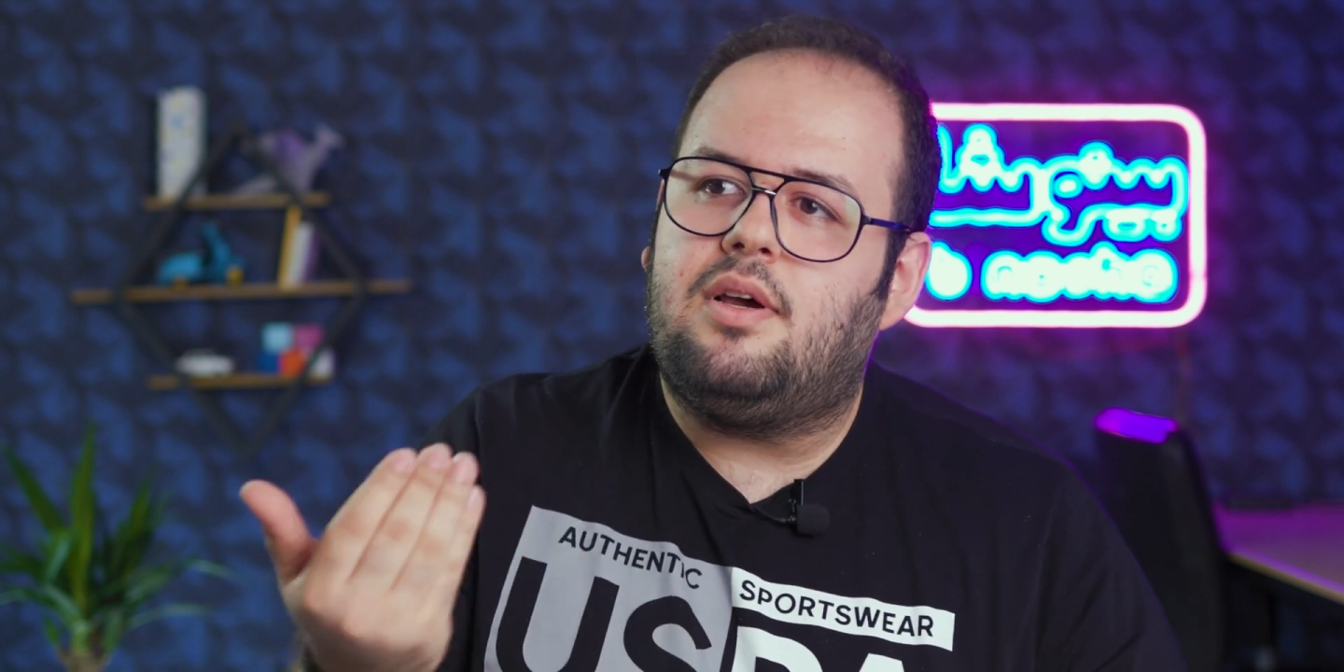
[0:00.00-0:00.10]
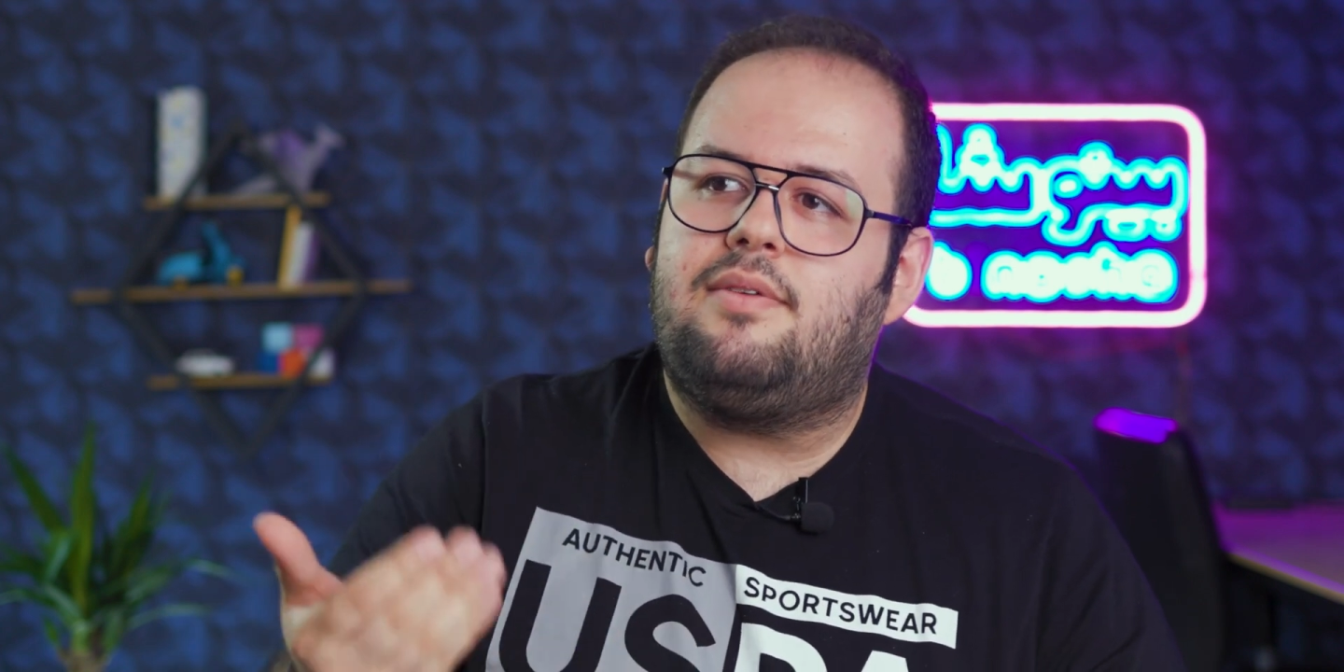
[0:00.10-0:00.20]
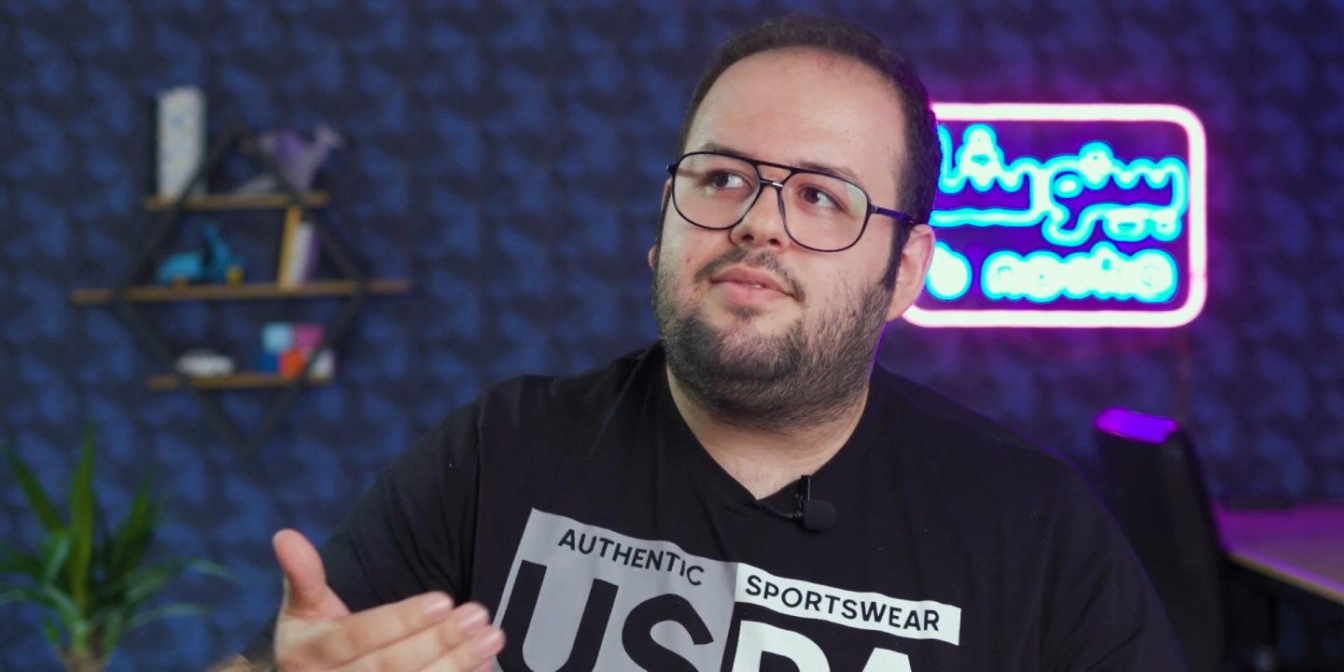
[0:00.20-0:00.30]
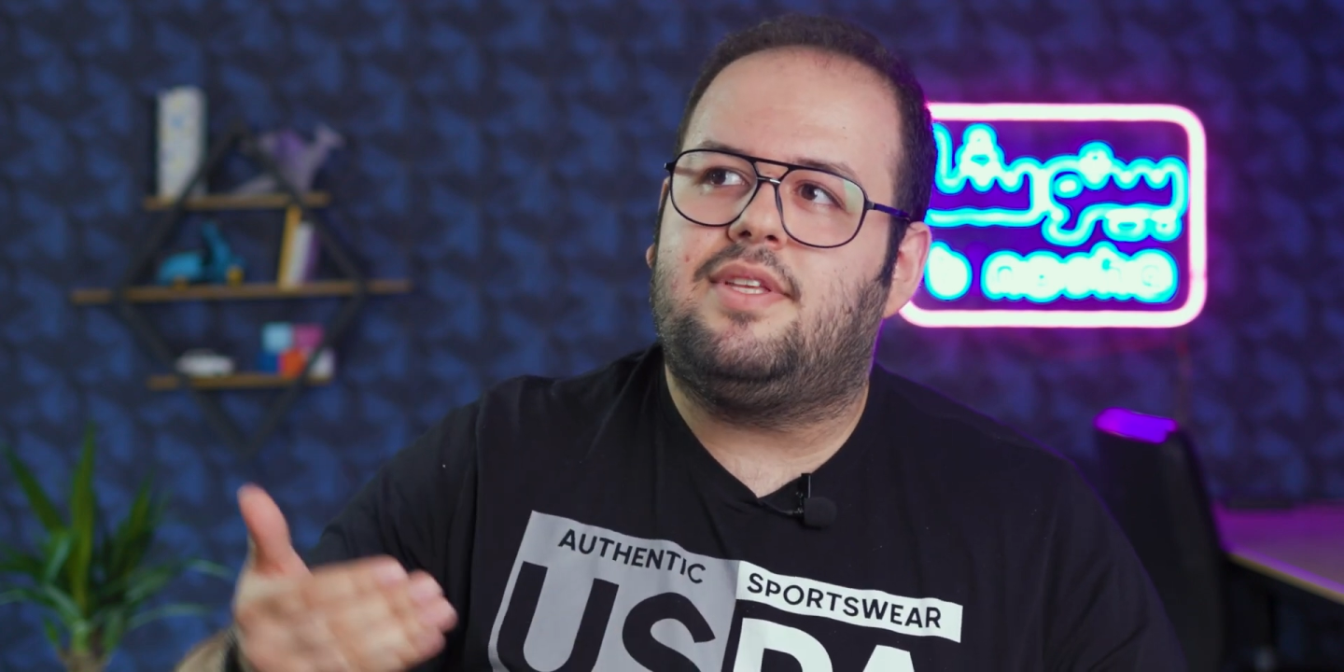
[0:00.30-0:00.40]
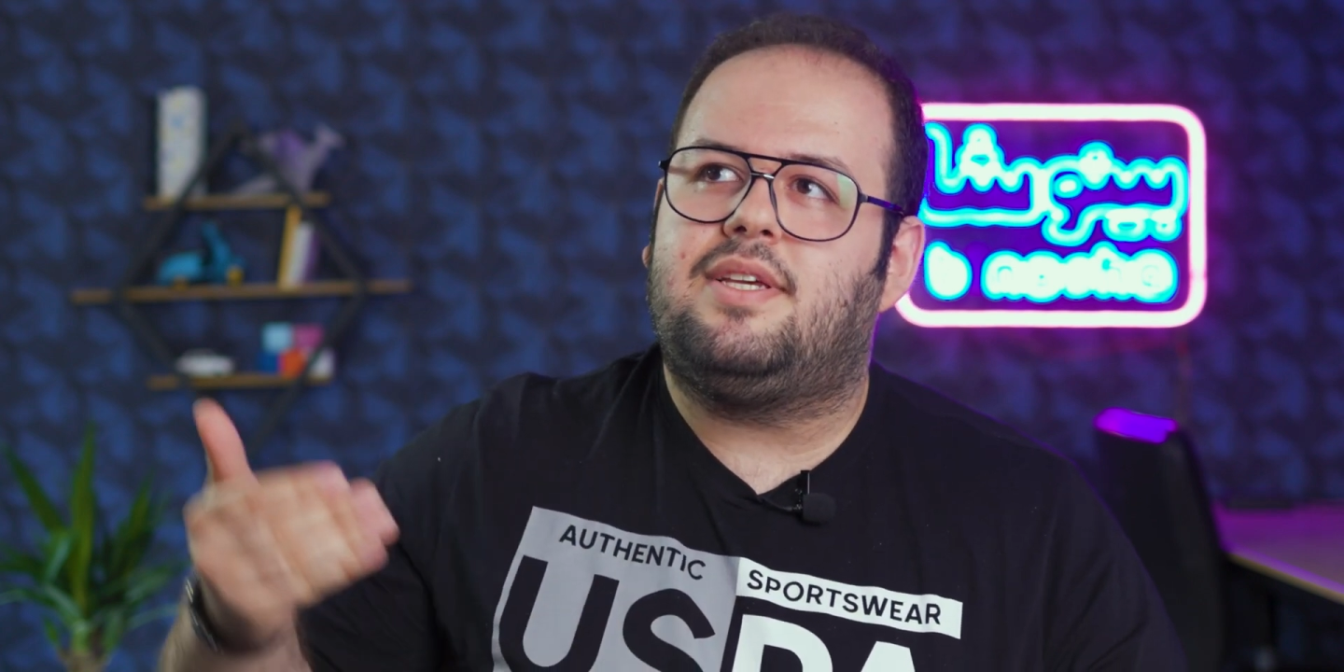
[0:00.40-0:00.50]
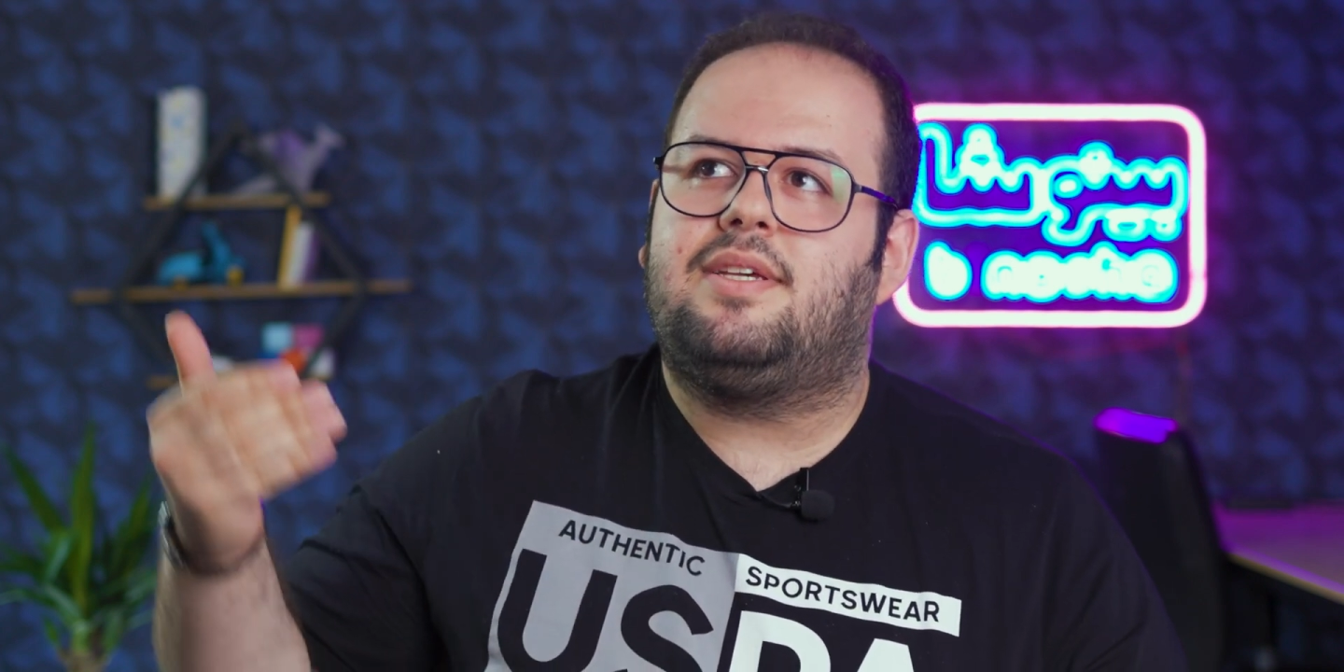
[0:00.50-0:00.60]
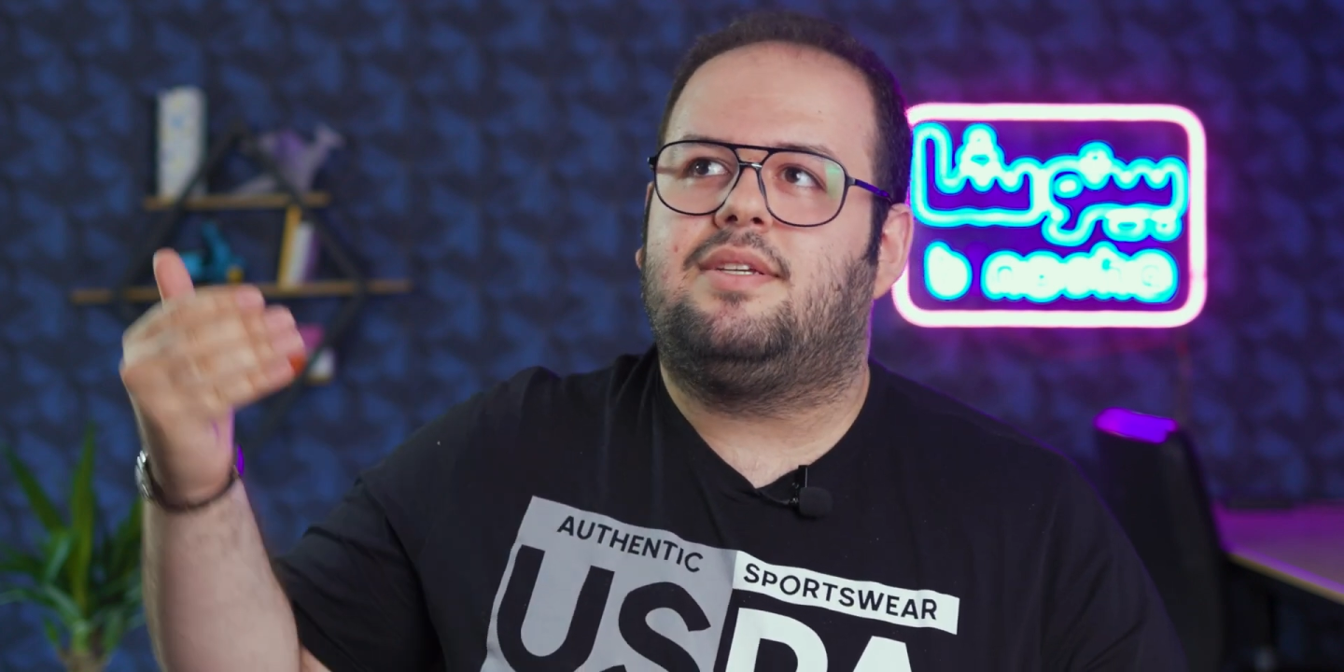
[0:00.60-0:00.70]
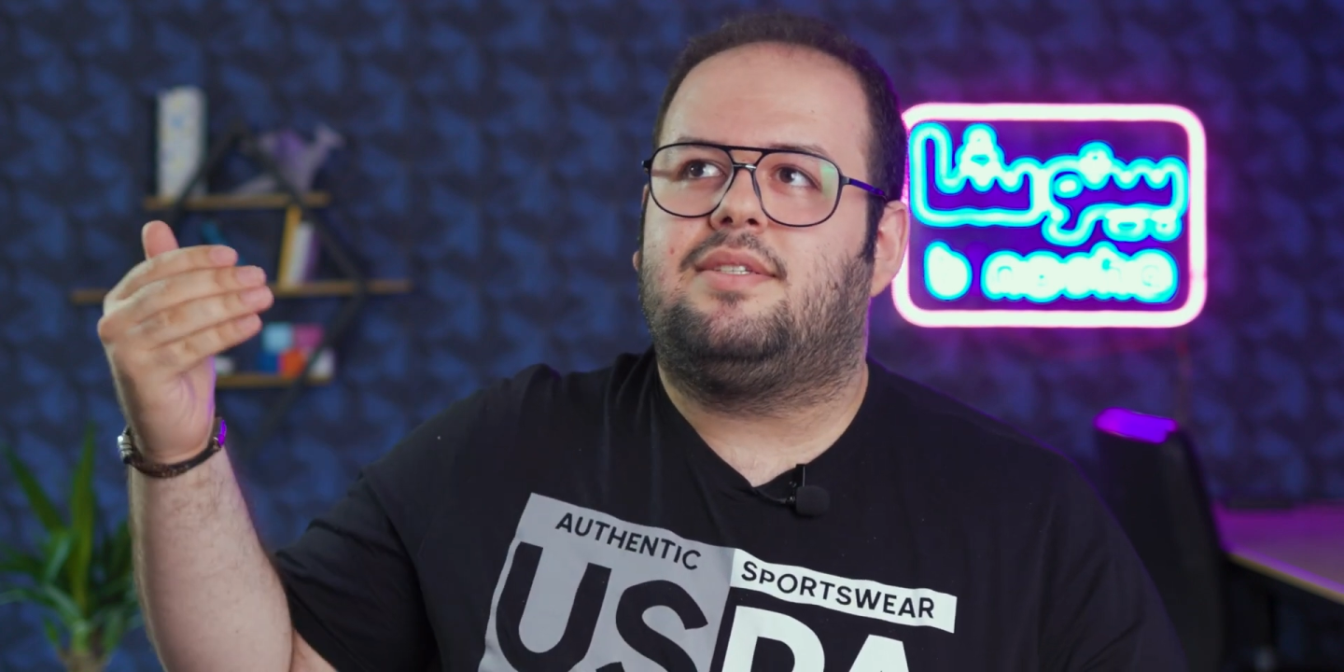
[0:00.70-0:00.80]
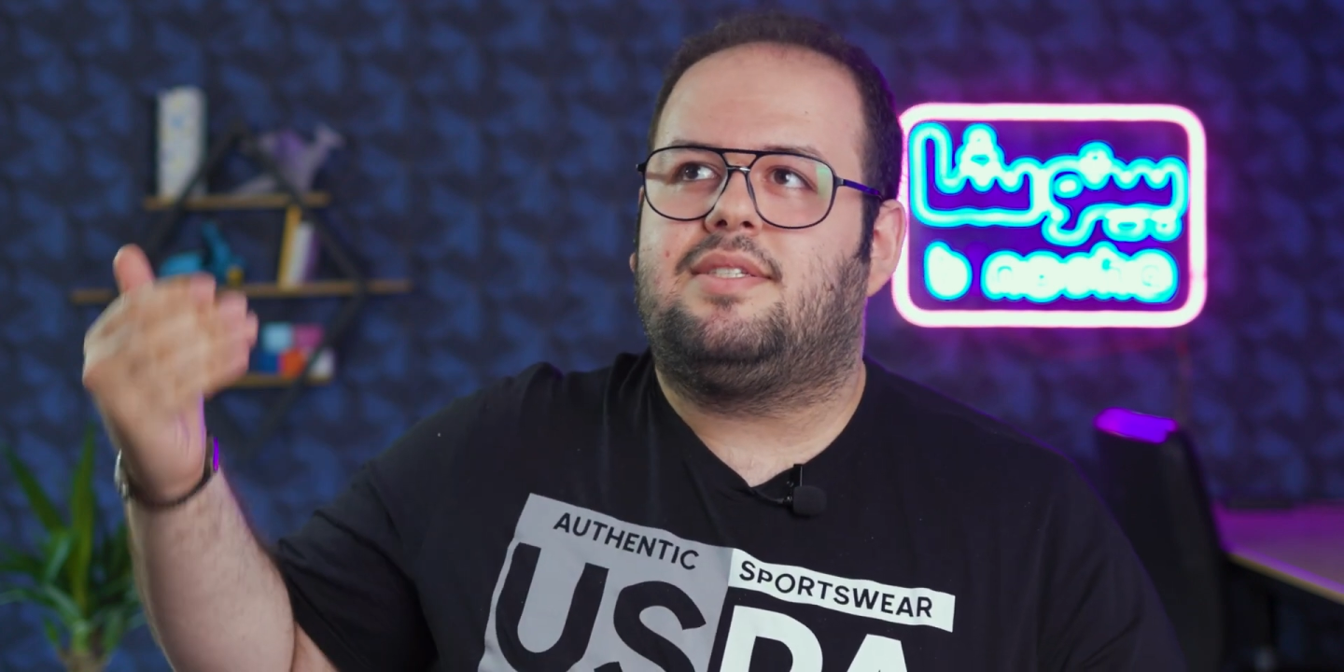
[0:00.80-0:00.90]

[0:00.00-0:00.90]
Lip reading: of the